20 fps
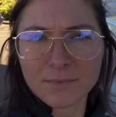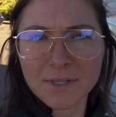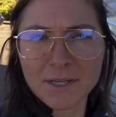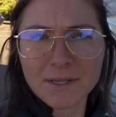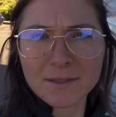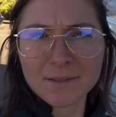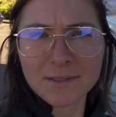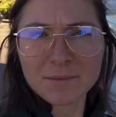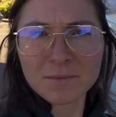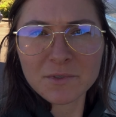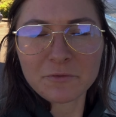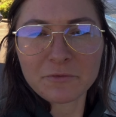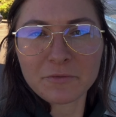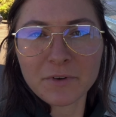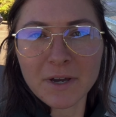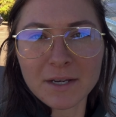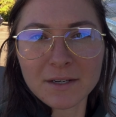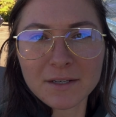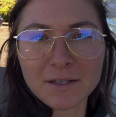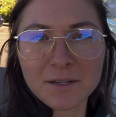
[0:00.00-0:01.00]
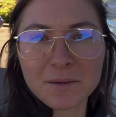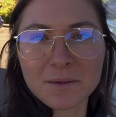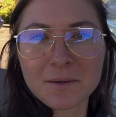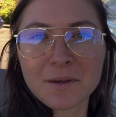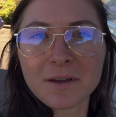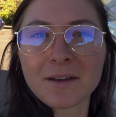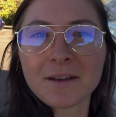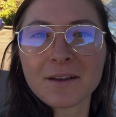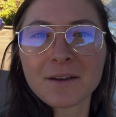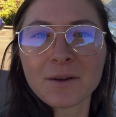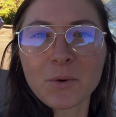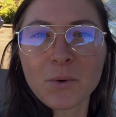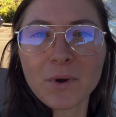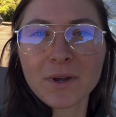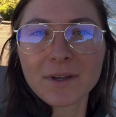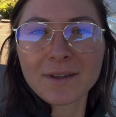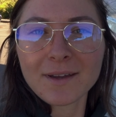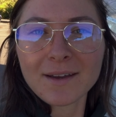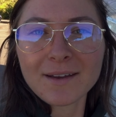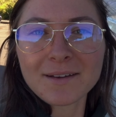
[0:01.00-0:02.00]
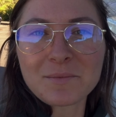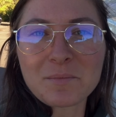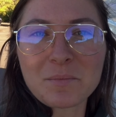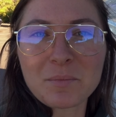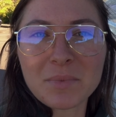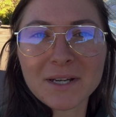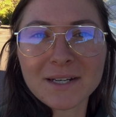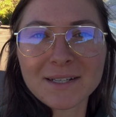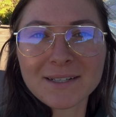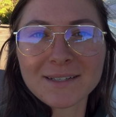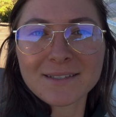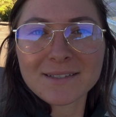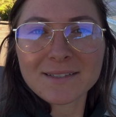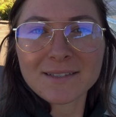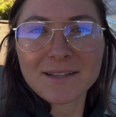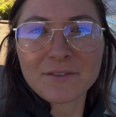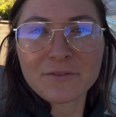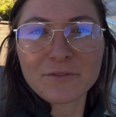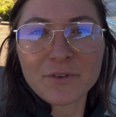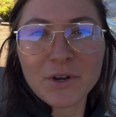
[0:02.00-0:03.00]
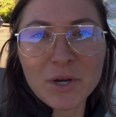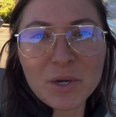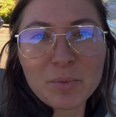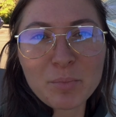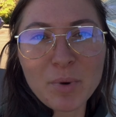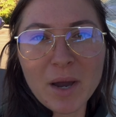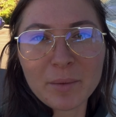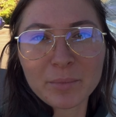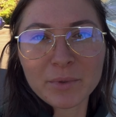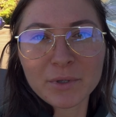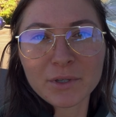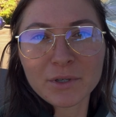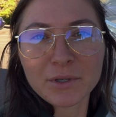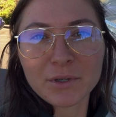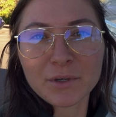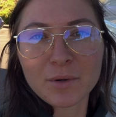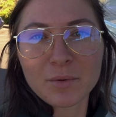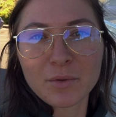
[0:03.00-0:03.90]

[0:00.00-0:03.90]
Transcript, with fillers: Can't seem to find it quite yet, but it is a very popular